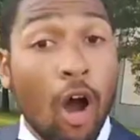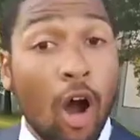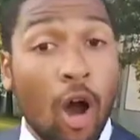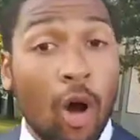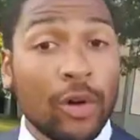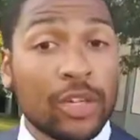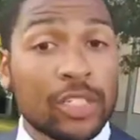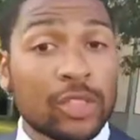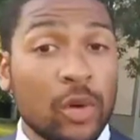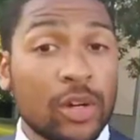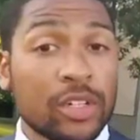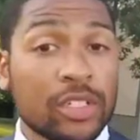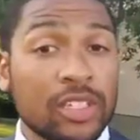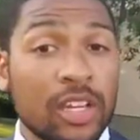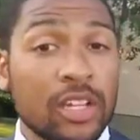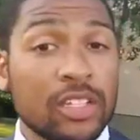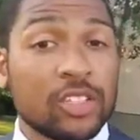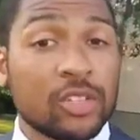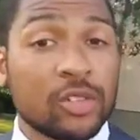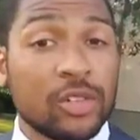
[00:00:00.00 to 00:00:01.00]
Always wear
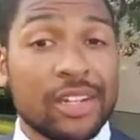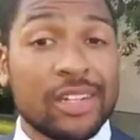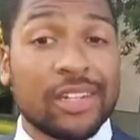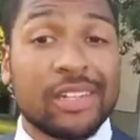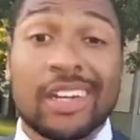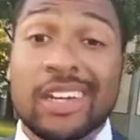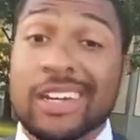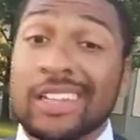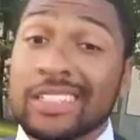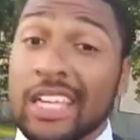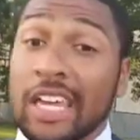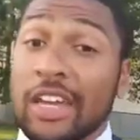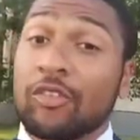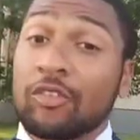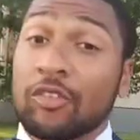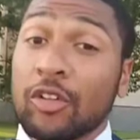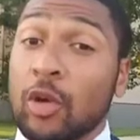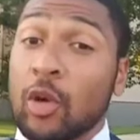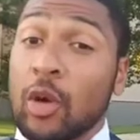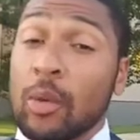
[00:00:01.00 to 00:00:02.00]
sunscreen, take
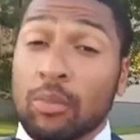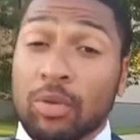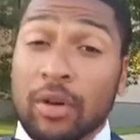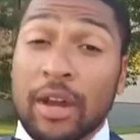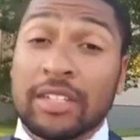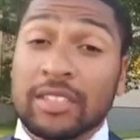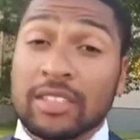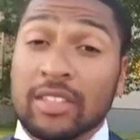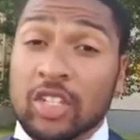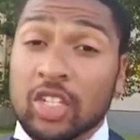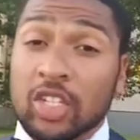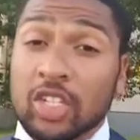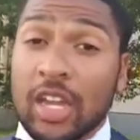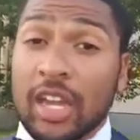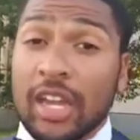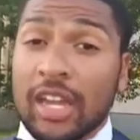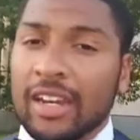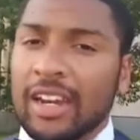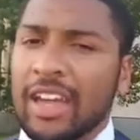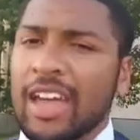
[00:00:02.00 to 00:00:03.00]
frequent breaks in the
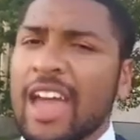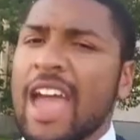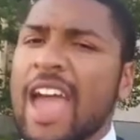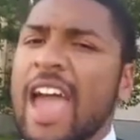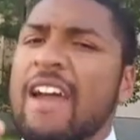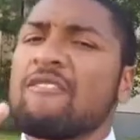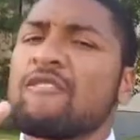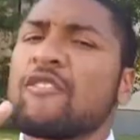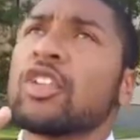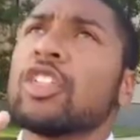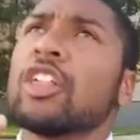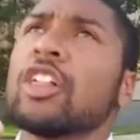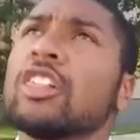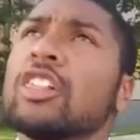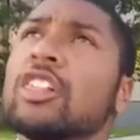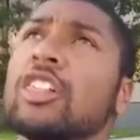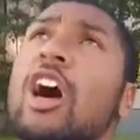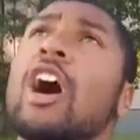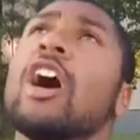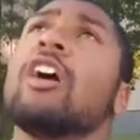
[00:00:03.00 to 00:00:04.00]
shade, and for the
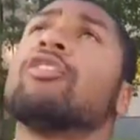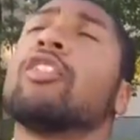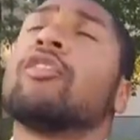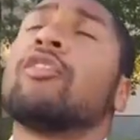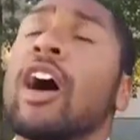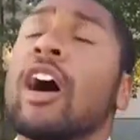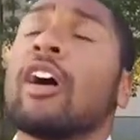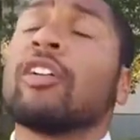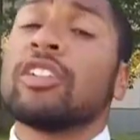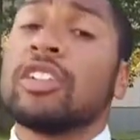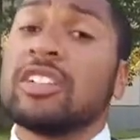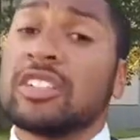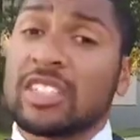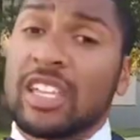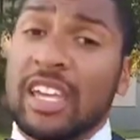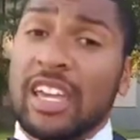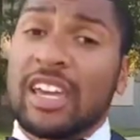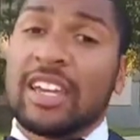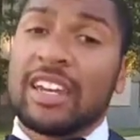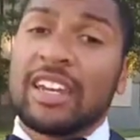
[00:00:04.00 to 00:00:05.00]
love of healthy
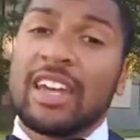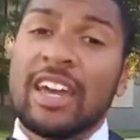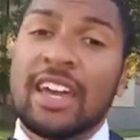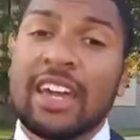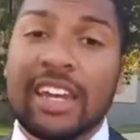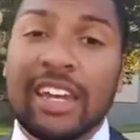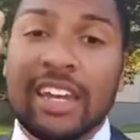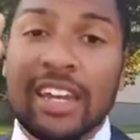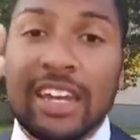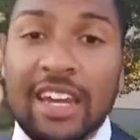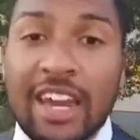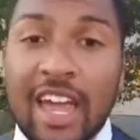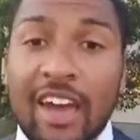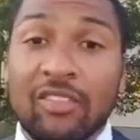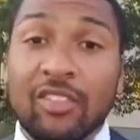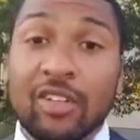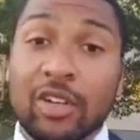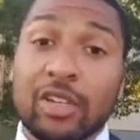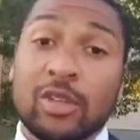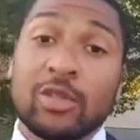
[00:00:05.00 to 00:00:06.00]
skin,
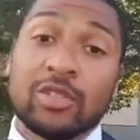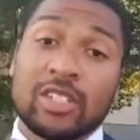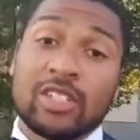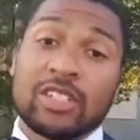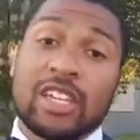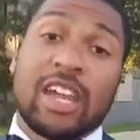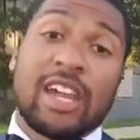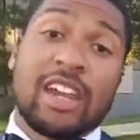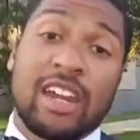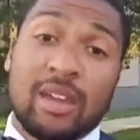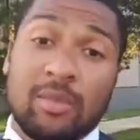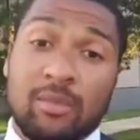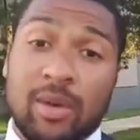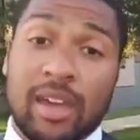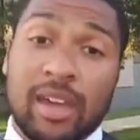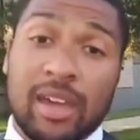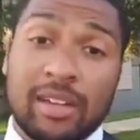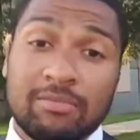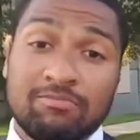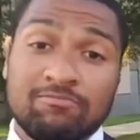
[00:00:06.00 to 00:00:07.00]
never use a tanning
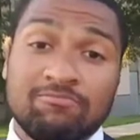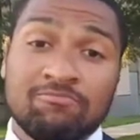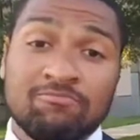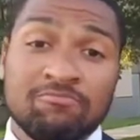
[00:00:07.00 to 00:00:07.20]
bed.